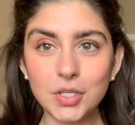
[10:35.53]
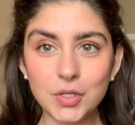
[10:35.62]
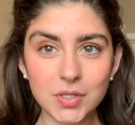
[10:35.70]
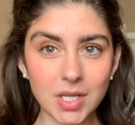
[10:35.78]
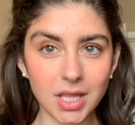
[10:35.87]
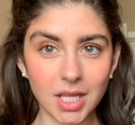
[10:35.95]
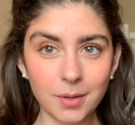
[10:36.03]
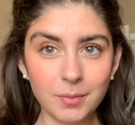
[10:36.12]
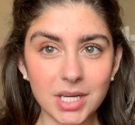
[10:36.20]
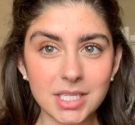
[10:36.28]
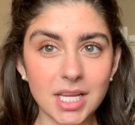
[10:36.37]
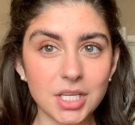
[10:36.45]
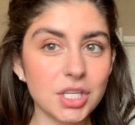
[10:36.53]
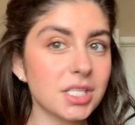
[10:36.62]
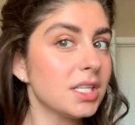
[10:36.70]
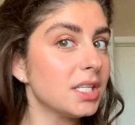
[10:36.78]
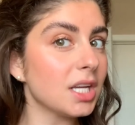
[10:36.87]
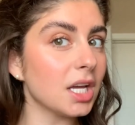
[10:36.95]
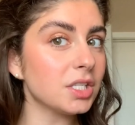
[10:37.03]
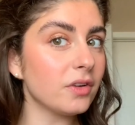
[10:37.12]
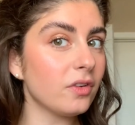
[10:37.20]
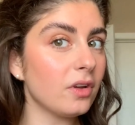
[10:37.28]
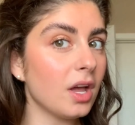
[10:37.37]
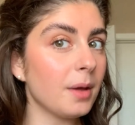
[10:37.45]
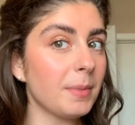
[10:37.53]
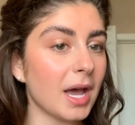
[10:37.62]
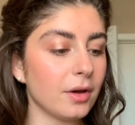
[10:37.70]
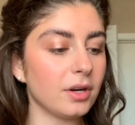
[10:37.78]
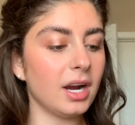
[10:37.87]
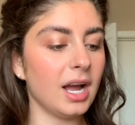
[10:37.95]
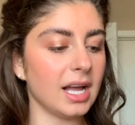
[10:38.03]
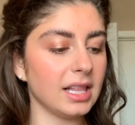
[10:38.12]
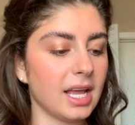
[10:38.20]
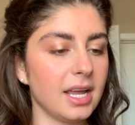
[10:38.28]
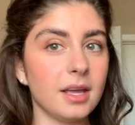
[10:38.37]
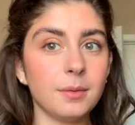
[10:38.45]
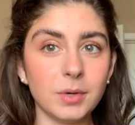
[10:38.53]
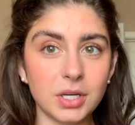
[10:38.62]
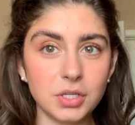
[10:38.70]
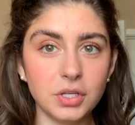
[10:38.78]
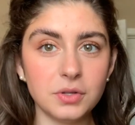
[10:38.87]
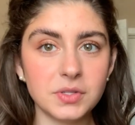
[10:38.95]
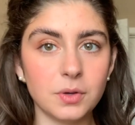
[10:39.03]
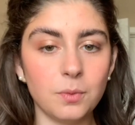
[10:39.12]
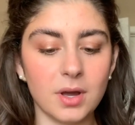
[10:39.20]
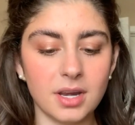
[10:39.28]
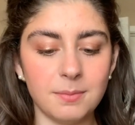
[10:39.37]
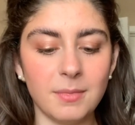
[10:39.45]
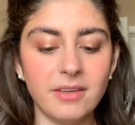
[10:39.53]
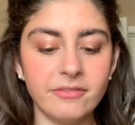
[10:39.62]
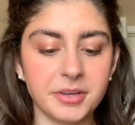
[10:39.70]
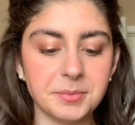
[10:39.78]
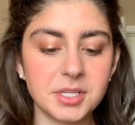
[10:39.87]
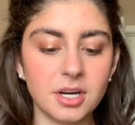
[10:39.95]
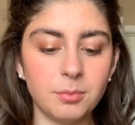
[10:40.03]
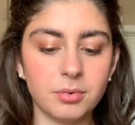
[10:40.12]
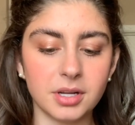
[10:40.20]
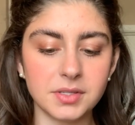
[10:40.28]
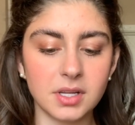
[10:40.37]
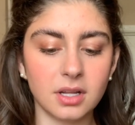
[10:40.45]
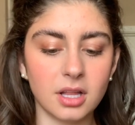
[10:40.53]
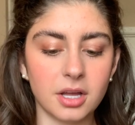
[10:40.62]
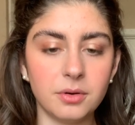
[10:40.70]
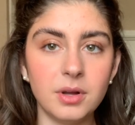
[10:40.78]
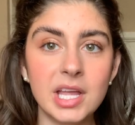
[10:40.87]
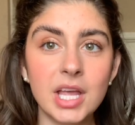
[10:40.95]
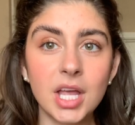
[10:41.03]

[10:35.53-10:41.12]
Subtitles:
I'm going to do is I think I'm going to take just a touch of a powder highlight, and I'm going to use the one in my Film Star Bronze and Glow,